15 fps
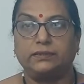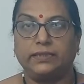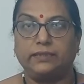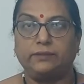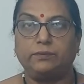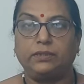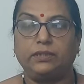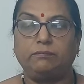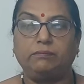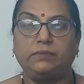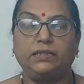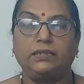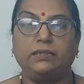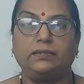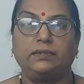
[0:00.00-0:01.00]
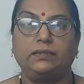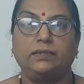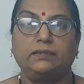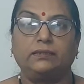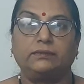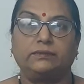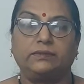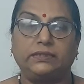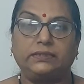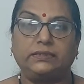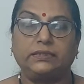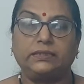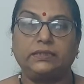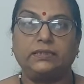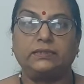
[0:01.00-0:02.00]
They will be
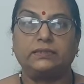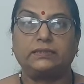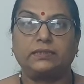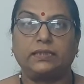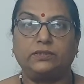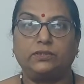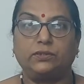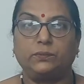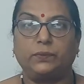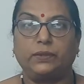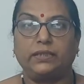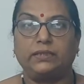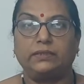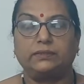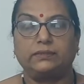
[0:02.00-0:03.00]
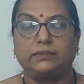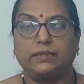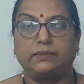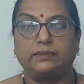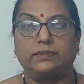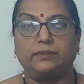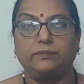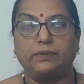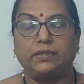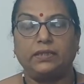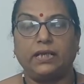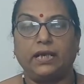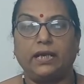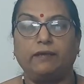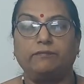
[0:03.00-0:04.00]
written in such a way that they
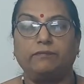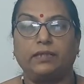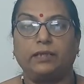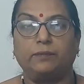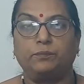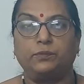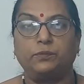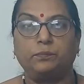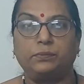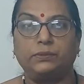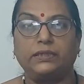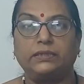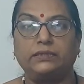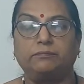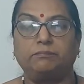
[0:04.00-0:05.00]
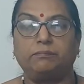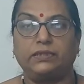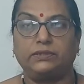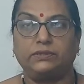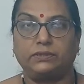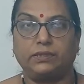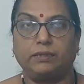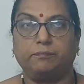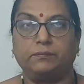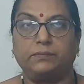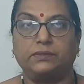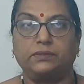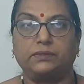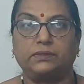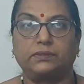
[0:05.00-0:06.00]
will have appropriate page
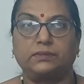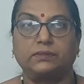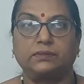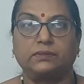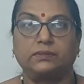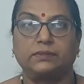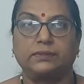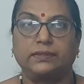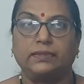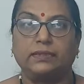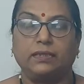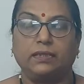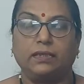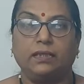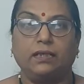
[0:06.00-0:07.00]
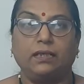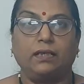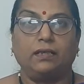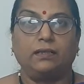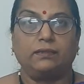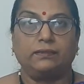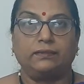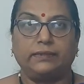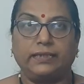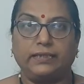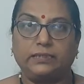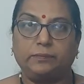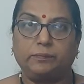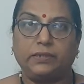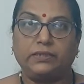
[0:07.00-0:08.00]
numbers.
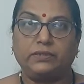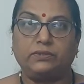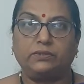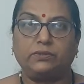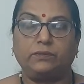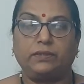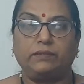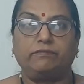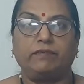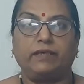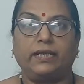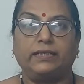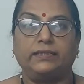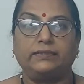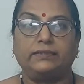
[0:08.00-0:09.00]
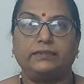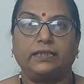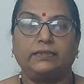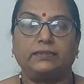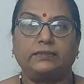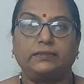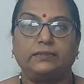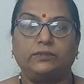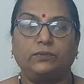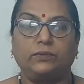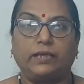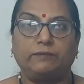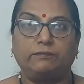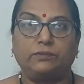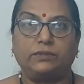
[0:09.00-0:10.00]
Next page, you will find that you
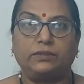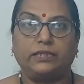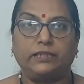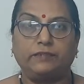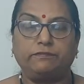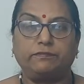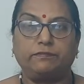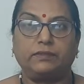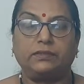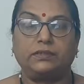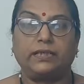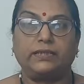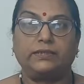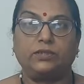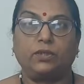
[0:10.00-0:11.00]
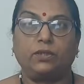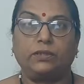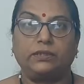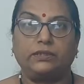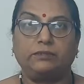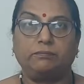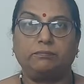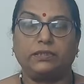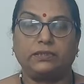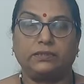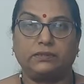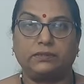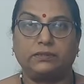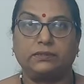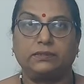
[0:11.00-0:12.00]
have to give the
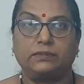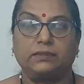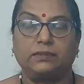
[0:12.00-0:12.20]
acknowledgement.